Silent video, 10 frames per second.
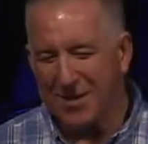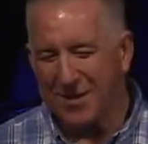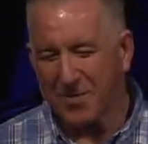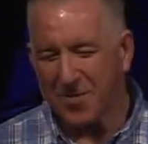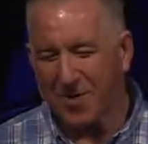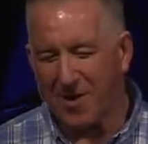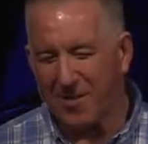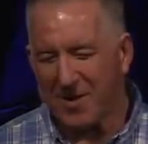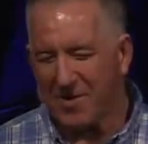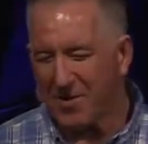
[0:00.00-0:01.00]
There's more. I
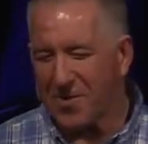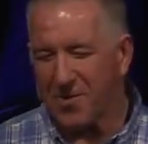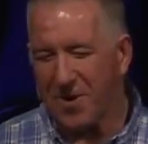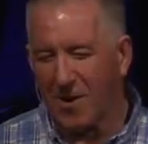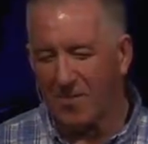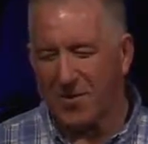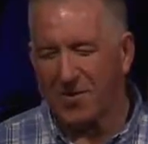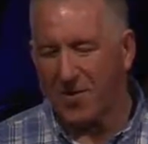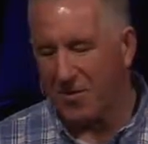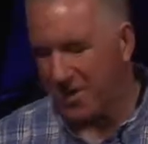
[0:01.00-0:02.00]
mean, verse 12, verse
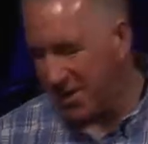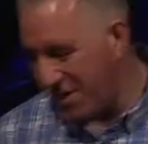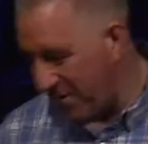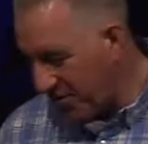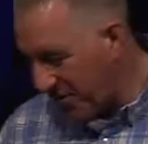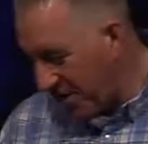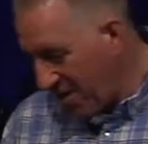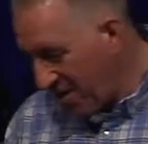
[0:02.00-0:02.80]
14, verse